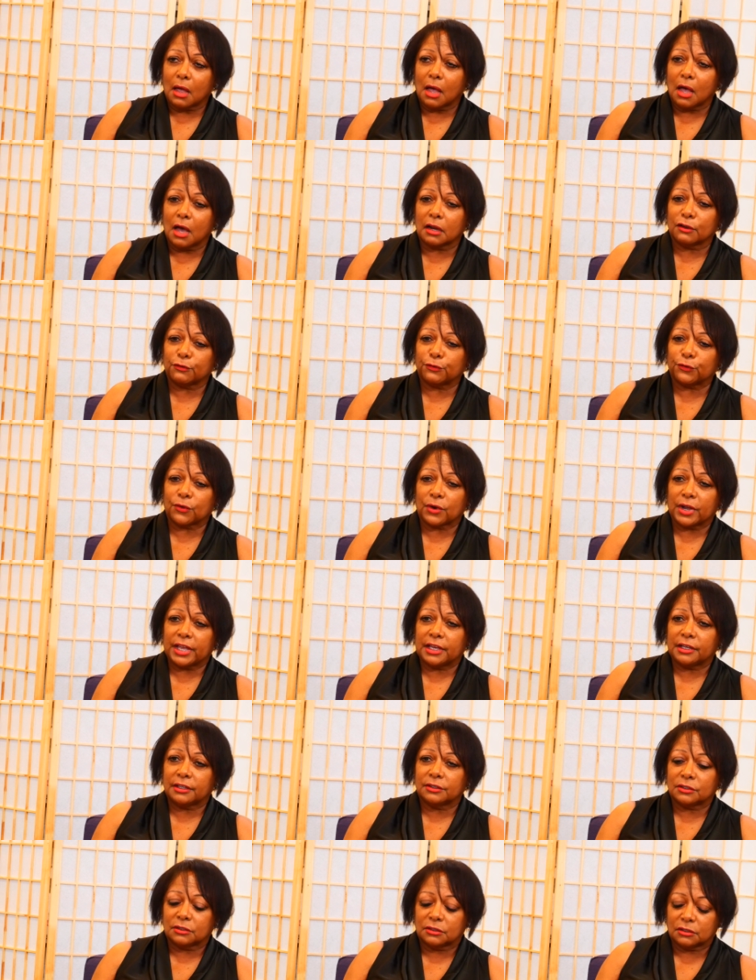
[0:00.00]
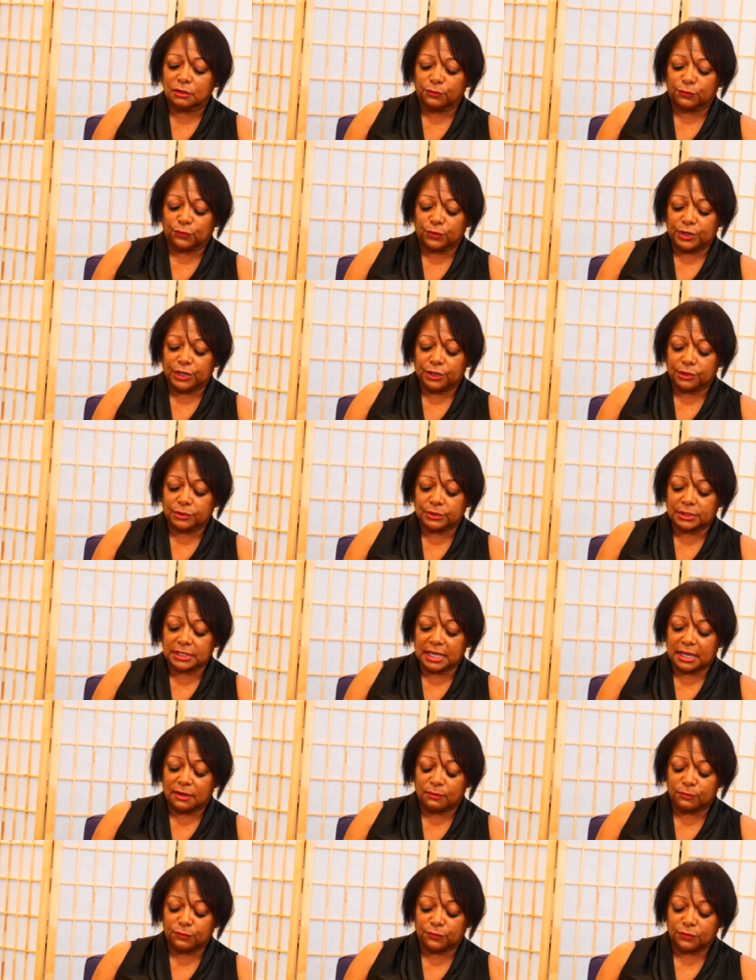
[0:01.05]
unafraid to free
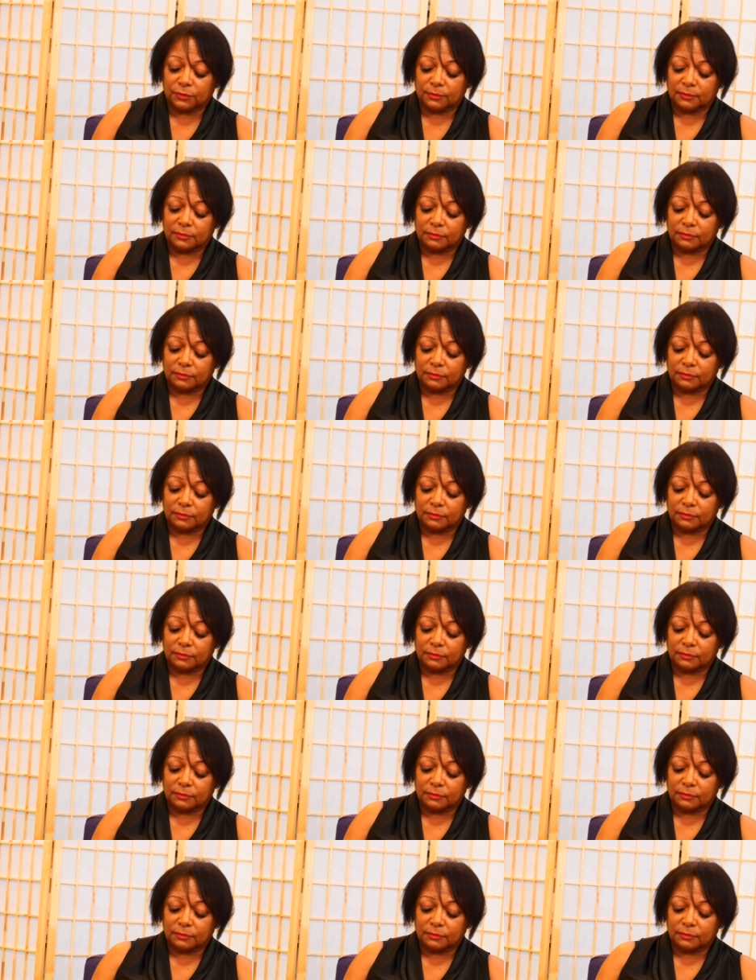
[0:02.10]
herself.